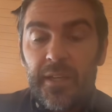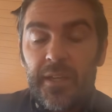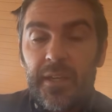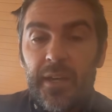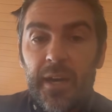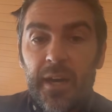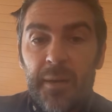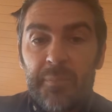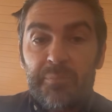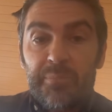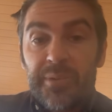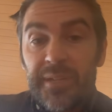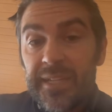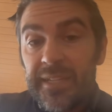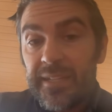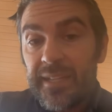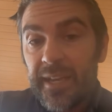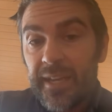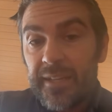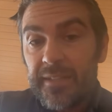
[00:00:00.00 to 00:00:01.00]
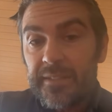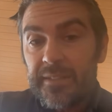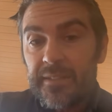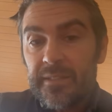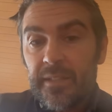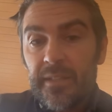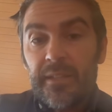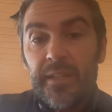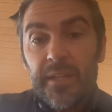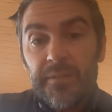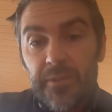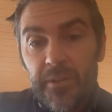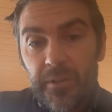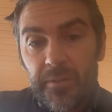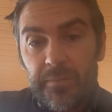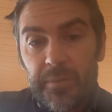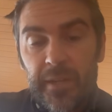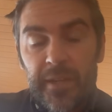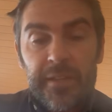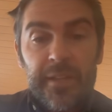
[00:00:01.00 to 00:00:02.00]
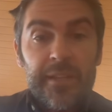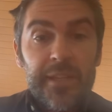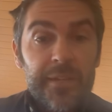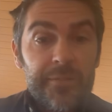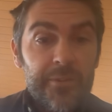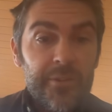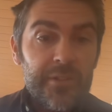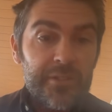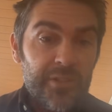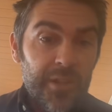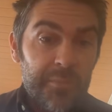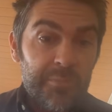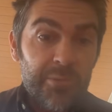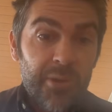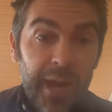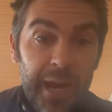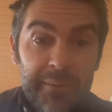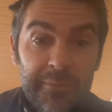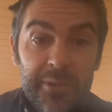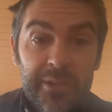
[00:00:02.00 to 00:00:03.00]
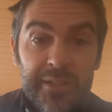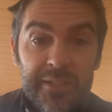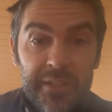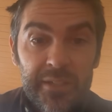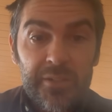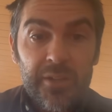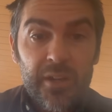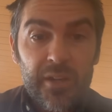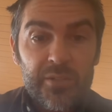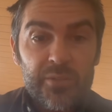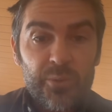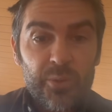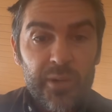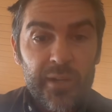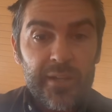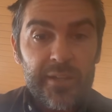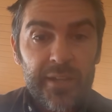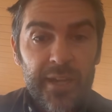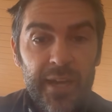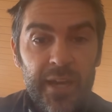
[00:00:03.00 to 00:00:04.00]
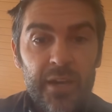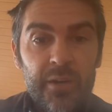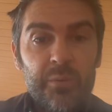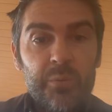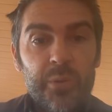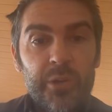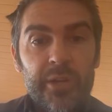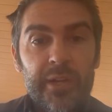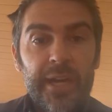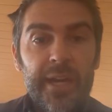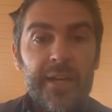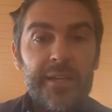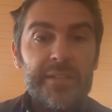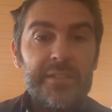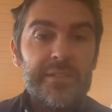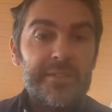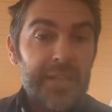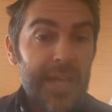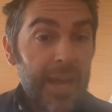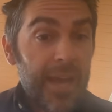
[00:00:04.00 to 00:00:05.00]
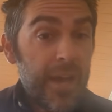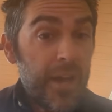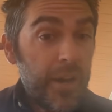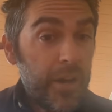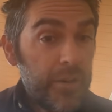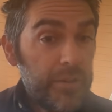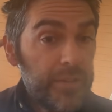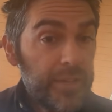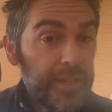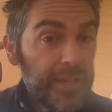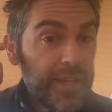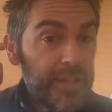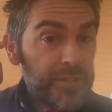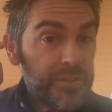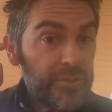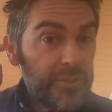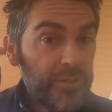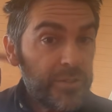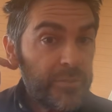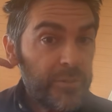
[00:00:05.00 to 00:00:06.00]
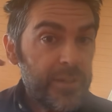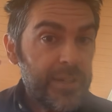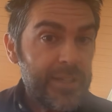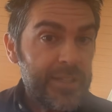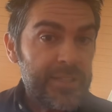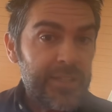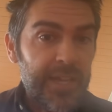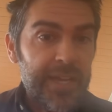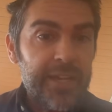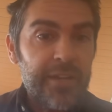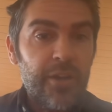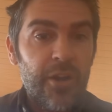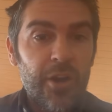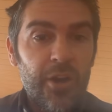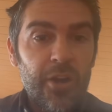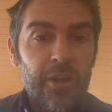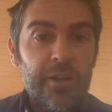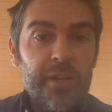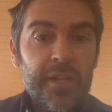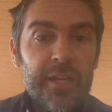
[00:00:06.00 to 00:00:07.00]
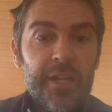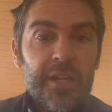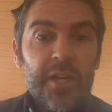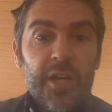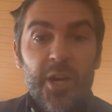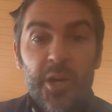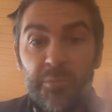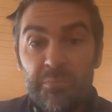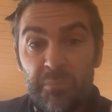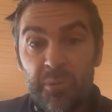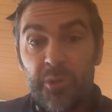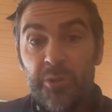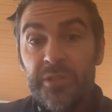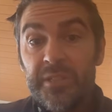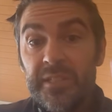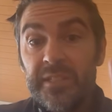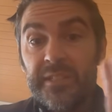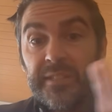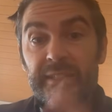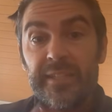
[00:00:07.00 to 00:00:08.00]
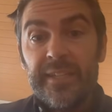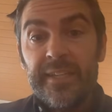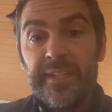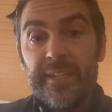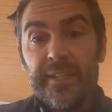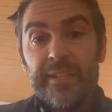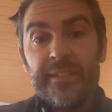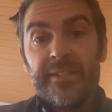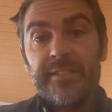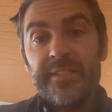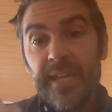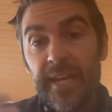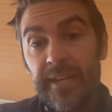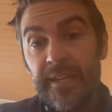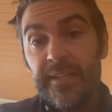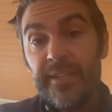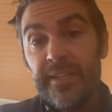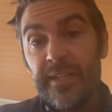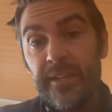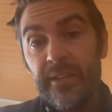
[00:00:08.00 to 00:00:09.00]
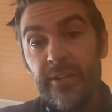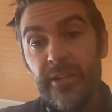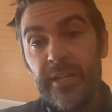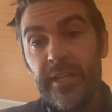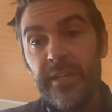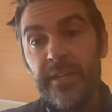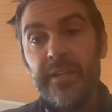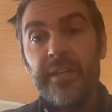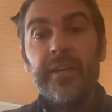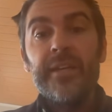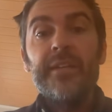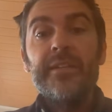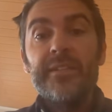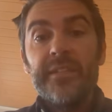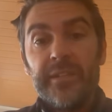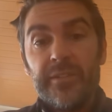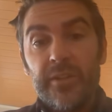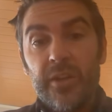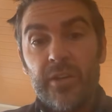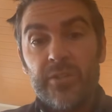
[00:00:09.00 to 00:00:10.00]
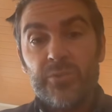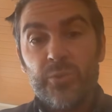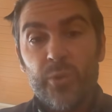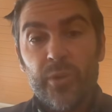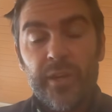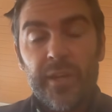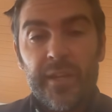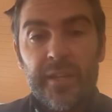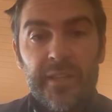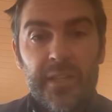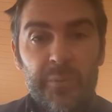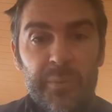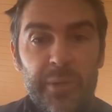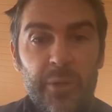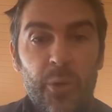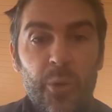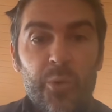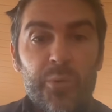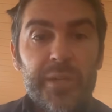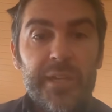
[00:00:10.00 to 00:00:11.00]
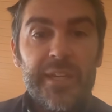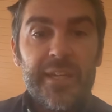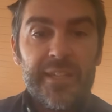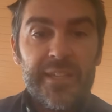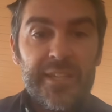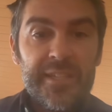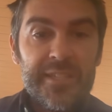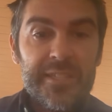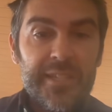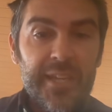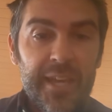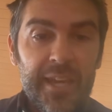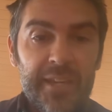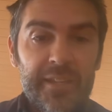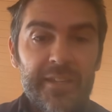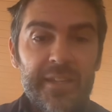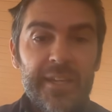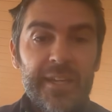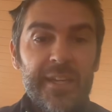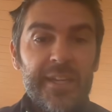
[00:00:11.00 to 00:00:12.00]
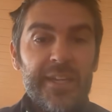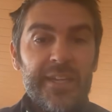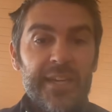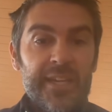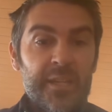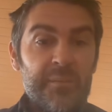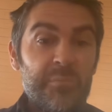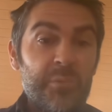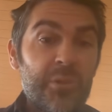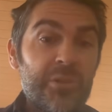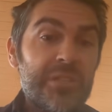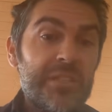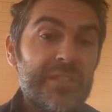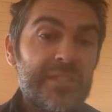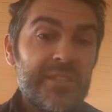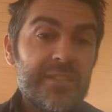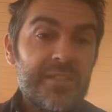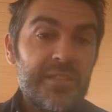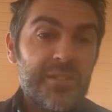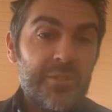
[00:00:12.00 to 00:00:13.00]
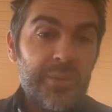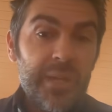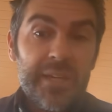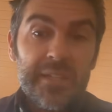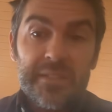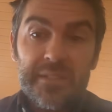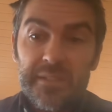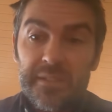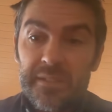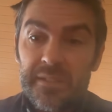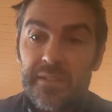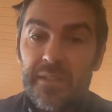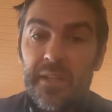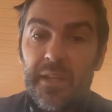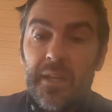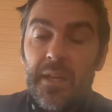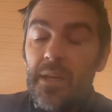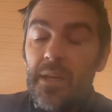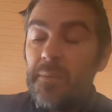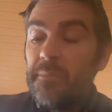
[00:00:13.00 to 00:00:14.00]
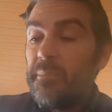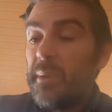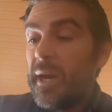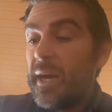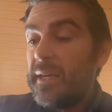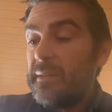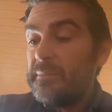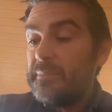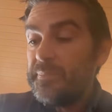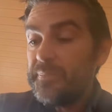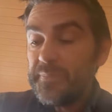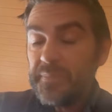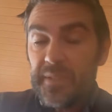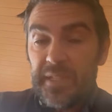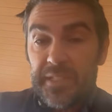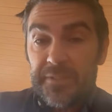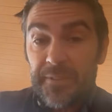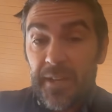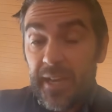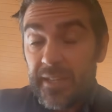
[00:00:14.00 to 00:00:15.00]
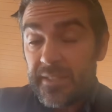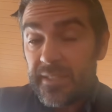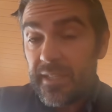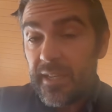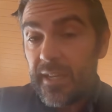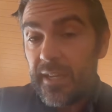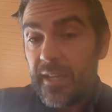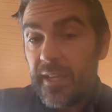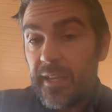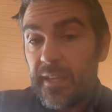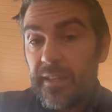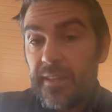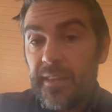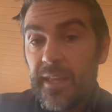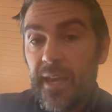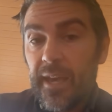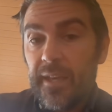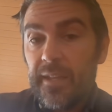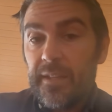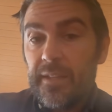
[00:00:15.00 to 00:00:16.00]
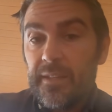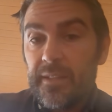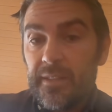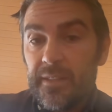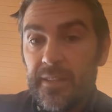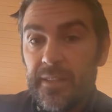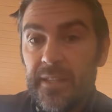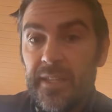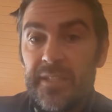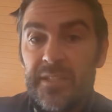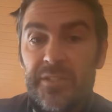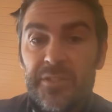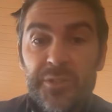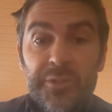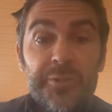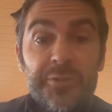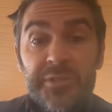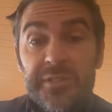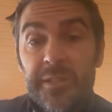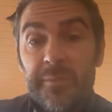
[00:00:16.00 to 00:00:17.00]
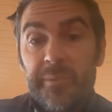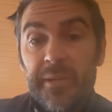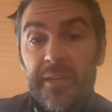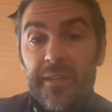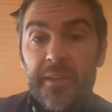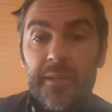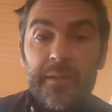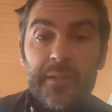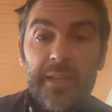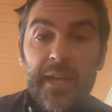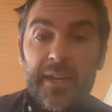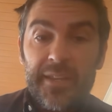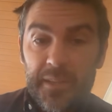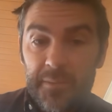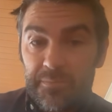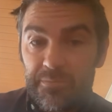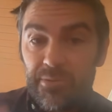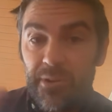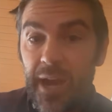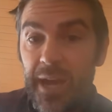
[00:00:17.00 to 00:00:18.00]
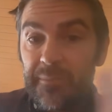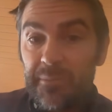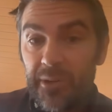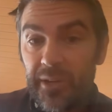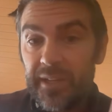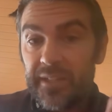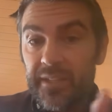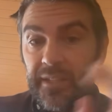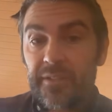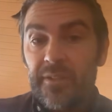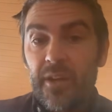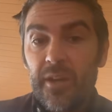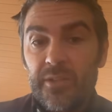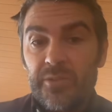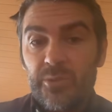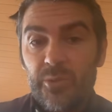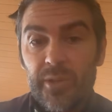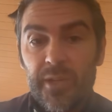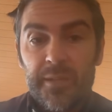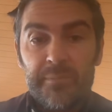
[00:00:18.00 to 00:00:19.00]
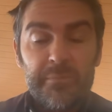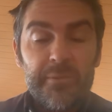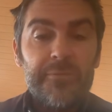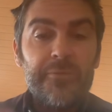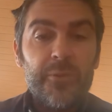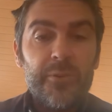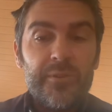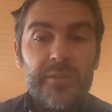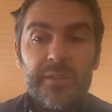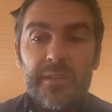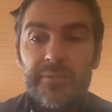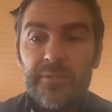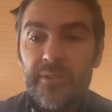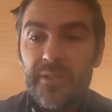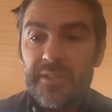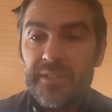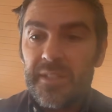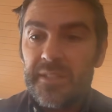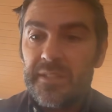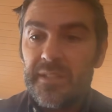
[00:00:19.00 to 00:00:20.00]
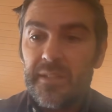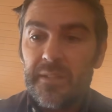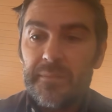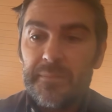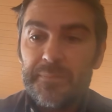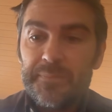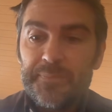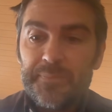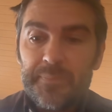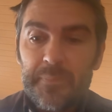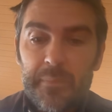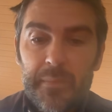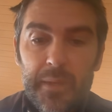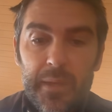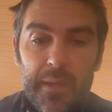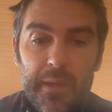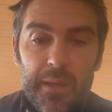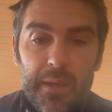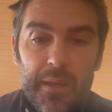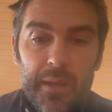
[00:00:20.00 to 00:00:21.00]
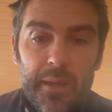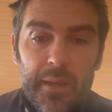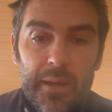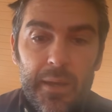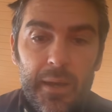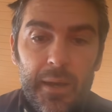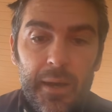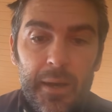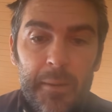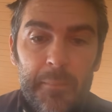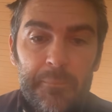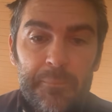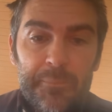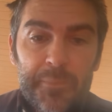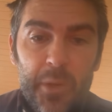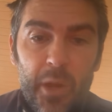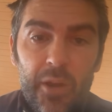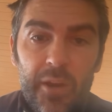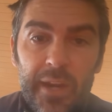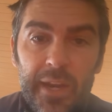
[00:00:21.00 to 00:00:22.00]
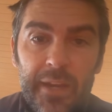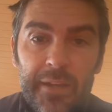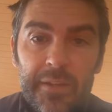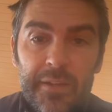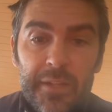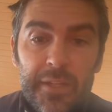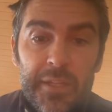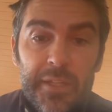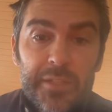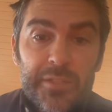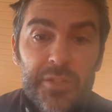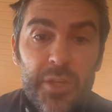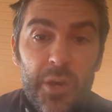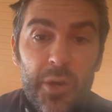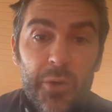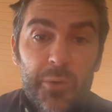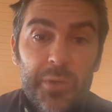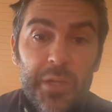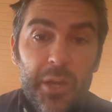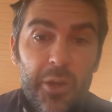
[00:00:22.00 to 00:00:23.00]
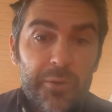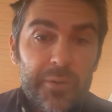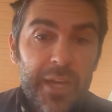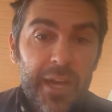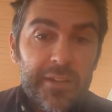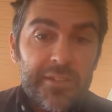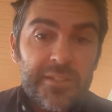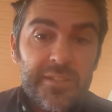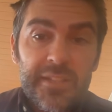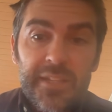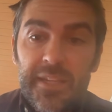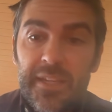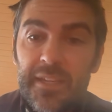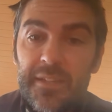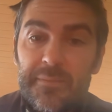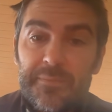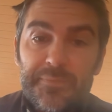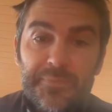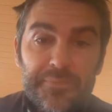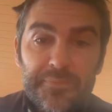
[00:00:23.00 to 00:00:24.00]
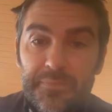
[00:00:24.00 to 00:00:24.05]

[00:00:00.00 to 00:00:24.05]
predates the liver, and the liver is our primary detox organ now, whereas now the cancer tumor is like our emergency secondary detox organ that we only initiate in emergency situations. But it's fascinating that this used to be the primary detox organ before the liver existed. All right, so naturally,